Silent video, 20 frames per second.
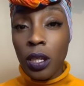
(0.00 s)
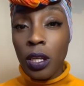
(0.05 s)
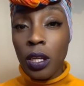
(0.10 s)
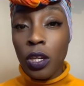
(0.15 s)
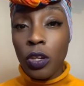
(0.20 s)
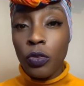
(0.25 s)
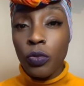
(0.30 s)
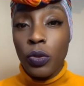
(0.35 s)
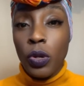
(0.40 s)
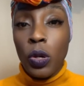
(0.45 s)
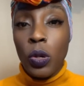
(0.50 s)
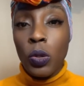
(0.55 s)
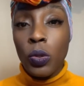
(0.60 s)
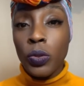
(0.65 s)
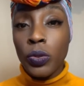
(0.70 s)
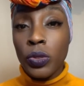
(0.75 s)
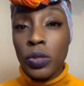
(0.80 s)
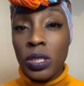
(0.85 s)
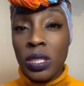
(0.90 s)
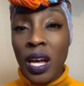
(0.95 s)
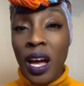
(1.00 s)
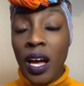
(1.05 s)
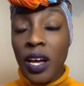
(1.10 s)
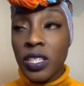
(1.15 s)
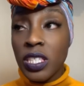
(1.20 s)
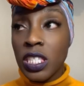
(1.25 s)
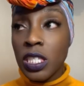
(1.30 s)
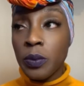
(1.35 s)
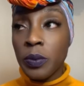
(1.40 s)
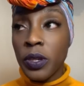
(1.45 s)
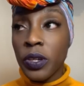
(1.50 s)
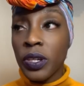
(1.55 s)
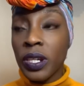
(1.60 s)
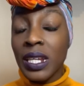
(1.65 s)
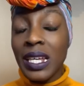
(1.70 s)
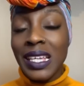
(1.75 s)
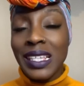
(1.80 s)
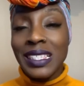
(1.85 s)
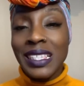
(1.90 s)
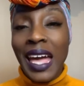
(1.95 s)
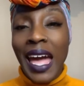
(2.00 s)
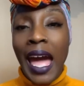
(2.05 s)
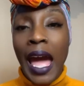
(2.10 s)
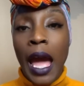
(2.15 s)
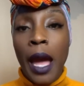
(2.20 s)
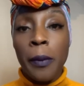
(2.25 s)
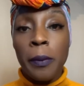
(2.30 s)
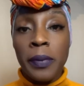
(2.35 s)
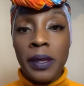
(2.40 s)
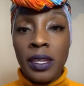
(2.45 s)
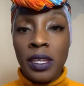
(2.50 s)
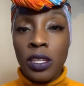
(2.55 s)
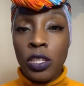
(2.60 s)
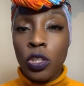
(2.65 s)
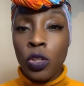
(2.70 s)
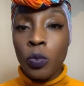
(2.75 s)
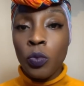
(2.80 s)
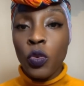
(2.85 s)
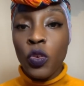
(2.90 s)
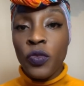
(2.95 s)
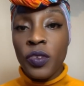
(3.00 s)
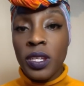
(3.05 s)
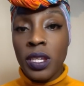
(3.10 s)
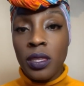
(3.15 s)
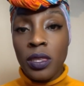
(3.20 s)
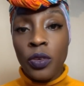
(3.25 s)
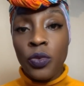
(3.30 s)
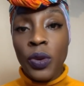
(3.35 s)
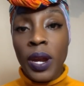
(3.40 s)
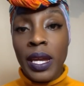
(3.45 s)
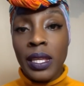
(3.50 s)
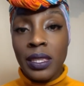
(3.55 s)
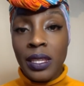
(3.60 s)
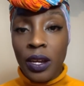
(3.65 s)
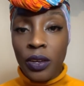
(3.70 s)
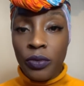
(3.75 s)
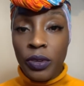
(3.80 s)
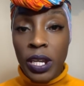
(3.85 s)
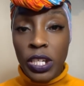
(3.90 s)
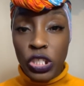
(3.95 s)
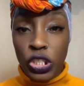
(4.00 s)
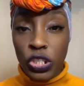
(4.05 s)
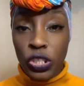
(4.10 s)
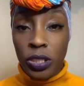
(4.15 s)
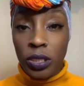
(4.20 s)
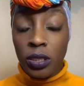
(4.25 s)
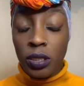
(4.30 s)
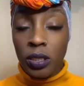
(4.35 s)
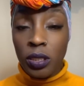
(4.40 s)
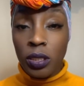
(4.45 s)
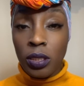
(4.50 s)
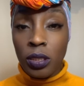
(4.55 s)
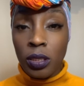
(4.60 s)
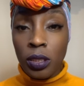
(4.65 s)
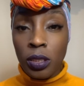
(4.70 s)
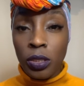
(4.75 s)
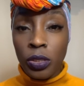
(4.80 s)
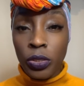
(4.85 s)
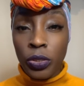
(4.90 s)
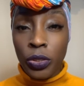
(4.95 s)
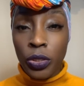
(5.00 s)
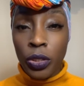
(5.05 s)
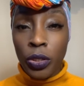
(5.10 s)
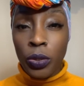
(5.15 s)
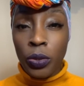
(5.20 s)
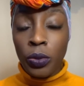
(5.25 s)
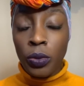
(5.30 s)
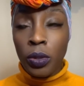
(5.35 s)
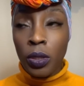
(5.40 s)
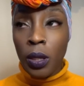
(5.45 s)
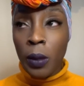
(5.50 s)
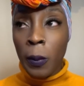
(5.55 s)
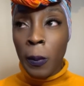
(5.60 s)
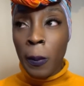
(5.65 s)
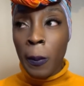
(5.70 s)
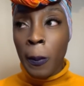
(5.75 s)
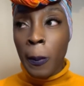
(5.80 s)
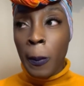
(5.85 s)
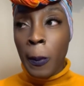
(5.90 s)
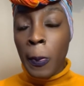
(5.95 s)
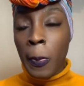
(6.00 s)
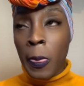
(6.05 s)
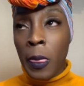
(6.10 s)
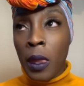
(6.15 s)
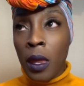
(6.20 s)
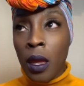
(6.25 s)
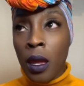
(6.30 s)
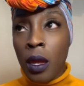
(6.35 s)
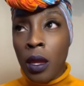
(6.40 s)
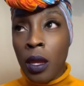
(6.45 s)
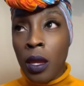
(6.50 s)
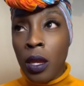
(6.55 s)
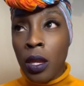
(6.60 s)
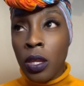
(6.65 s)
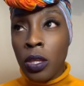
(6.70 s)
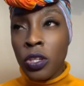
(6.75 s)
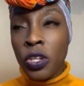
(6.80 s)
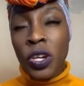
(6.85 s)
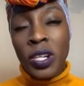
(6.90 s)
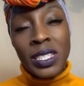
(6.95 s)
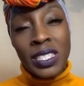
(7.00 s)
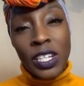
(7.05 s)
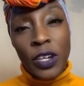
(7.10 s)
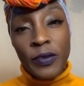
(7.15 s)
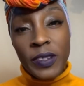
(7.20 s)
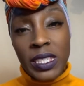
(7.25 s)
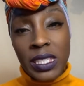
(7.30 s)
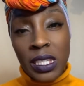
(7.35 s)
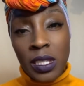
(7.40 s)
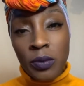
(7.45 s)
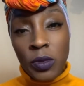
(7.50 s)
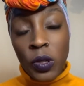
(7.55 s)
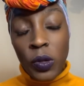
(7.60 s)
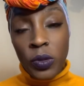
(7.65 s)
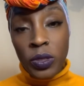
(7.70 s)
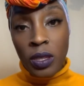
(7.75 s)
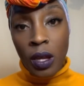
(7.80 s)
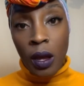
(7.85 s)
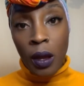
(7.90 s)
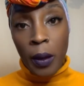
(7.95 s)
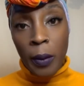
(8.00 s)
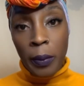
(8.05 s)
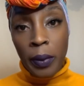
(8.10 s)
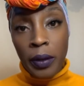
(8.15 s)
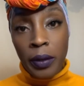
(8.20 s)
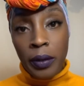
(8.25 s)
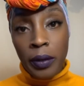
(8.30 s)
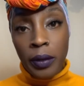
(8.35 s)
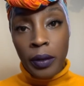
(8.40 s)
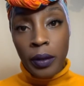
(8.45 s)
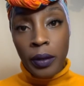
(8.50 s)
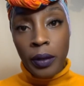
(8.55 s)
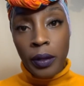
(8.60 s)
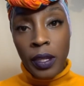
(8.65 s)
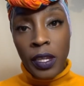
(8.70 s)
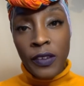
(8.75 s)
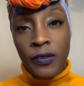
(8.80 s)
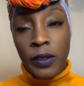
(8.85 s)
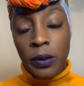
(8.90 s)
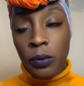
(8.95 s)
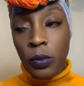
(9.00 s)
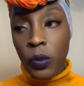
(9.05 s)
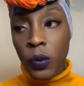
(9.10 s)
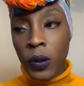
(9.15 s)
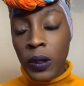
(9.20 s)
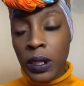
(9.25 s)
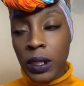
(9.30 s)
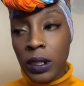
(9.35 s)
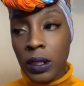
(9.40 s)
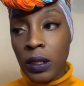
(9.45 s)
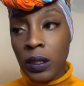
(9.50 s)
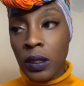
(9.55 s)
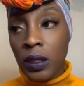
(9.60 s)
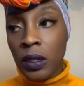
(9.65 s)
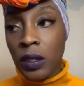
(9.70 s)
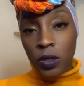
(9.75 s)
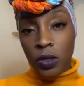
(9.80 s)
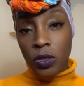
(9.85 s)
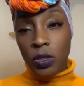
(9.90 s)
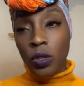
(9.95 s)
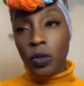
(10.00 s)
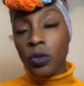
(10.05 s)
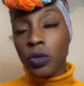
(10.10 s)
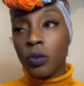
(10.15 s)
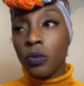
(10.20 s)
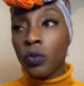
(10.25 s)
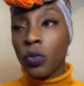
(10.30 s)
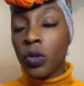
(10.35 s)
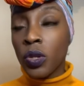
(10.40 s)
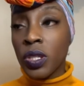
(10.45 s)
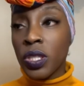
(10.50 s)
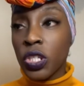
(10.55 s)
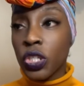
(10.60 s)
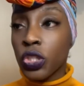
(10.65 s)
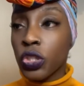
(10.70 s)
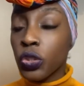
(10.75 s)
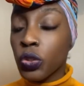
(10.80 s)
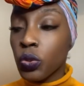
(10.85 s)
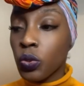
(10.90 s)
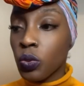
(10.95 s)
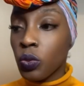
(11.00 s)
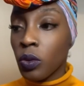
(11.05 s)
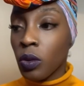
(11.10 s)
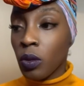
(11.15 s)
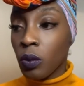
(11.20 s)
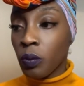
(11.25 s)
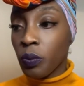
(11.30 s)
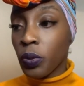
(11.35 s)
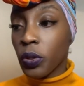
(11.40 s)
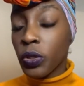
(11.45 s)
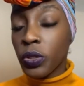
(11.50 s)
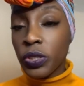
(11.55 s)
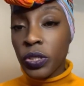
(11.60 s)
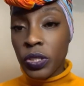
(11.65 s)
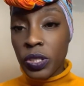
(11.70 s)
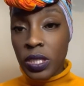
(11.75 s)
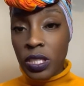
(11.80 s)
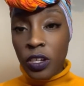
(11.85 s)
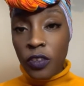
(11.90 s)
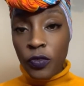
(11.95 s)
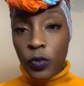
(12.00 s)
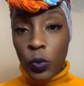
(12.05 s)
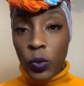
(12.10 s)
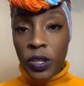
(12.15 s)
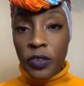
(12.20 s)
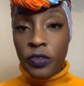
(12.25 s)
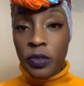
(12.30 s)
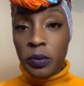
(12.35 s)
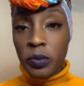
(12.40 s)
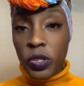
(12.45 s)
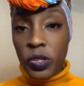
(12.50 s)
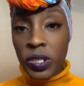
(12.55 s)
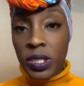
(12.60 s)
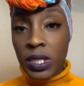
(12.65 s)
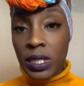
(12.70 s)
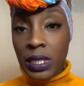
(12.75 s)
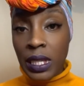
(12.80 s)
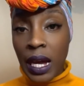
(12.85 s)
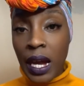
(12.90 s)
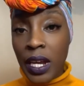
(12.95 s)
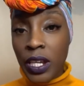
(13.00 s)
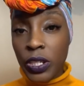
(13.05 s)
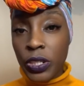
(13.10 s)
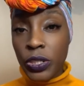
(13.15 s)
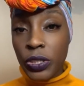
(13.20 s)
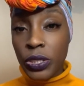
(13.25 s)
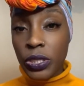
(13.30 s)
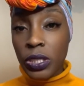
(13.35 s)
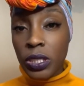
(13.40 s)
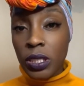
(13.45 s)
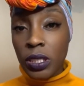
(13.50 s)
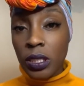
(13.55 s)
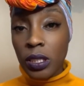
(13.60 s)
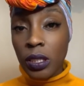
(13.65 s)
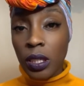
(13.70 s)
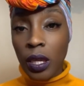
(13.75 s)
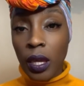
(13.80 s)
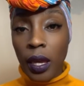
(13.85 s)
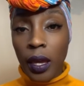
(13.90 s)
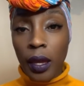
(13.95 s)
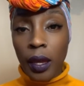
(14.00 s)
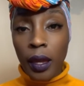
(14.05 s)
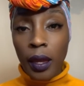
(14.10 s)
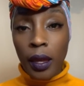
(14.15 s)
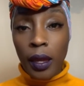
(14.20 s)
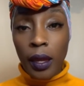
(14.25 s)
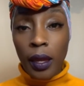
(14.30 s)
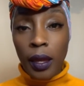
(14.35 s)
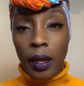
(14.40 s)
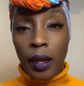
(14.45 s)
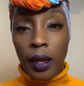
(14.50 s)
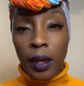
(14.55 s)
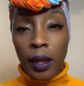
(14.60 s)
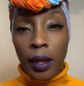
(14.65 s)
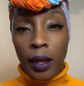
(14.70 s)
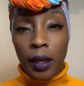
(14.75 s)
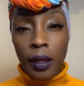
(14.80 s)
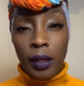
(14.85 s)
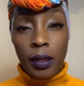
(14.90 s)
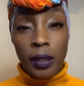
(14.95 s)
grows. Our spirit is happy. You're moving in the right direction, you know? Your self esteem goes up even more. So the more that you pull yourself away from your desires, and